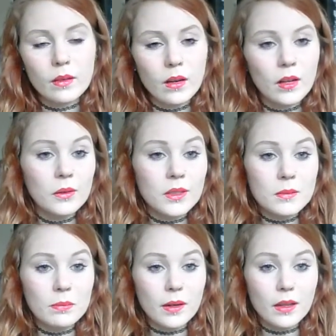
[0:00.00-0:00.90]
I
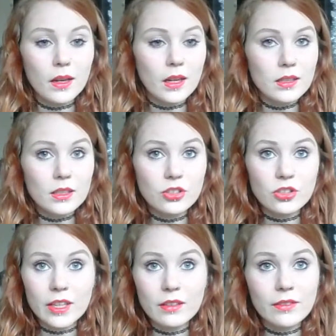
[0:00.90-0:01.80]
always buy the lightest
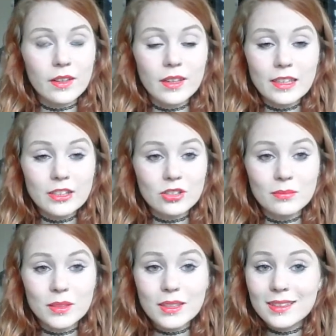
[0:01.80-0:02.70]
shade of
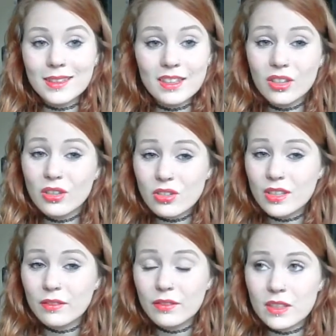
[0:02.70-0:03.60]
foundation because that
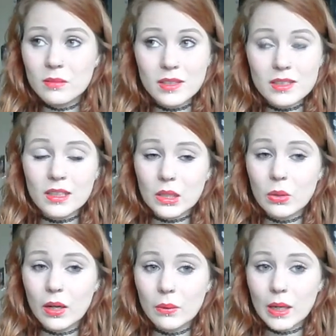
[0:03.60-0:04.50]
usually fits my skin
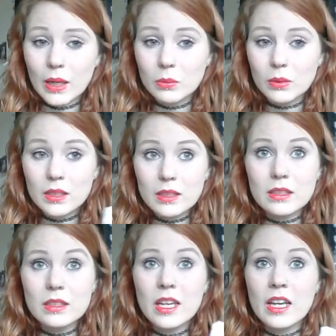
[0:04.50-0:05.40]
quite well
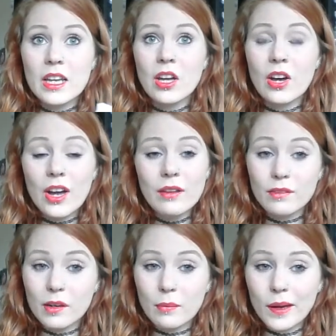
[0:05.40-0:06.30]
because I am
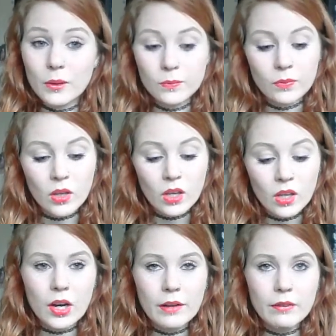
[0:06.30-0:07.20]
very pale.
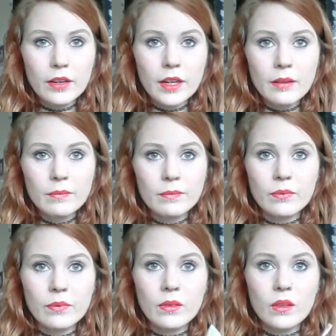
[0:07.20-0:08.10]
Ivory,
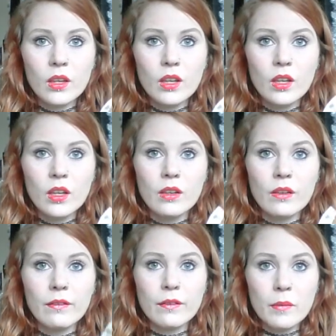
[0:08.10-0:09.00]

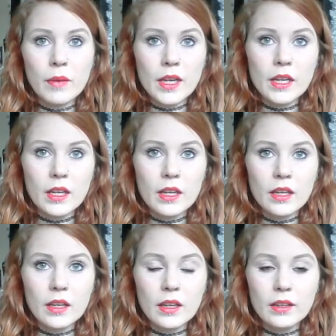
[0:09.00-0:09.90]
for me,
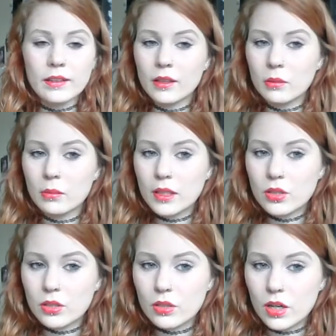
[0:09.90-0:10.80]
is a little bit
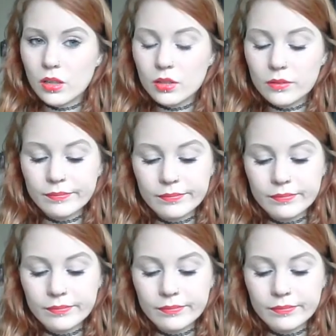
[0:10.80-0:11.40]
too dark,